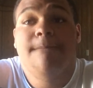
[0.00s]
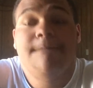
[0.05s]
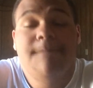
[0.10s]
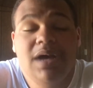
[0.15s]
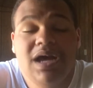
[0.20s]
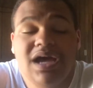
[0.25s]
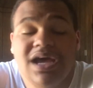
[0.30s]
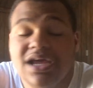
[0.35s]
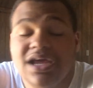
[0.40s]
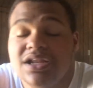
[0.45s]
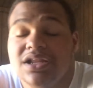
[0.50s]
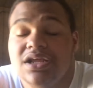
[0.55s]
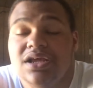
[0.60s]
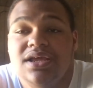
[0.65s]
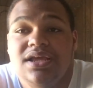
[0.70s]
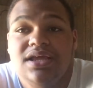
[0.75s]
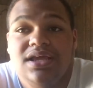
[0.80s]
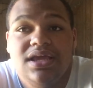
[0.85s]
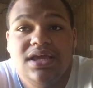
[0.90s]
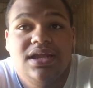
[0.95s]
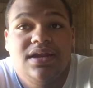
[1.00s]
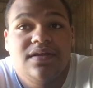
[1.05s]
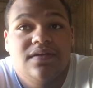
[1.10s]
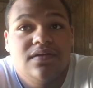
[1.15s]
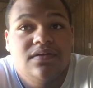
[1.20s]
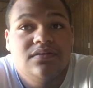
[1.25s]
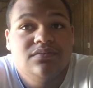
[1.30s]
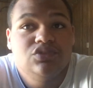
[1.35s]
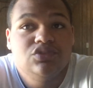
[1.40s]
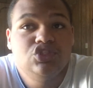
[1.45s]
But
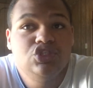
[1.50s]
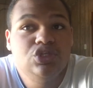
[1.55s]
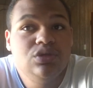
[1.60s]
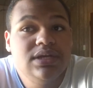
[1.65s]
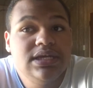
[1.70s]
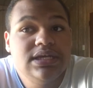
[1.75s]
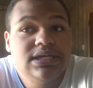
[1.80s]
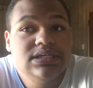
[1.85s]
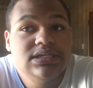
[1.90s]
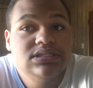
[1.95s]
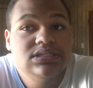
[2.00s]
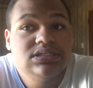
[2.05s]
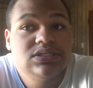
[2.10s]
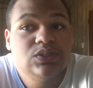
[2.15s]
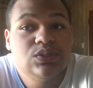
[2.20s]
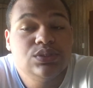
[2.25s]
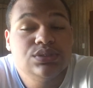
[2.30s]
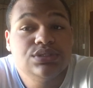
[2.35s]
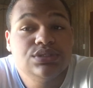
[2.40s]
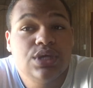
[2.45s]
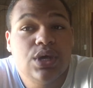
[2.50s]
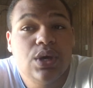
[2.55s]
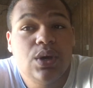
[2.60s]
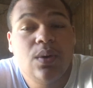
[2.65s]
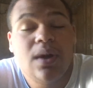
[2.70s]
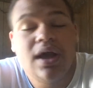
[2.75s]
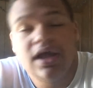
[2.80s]
in 2 days or so,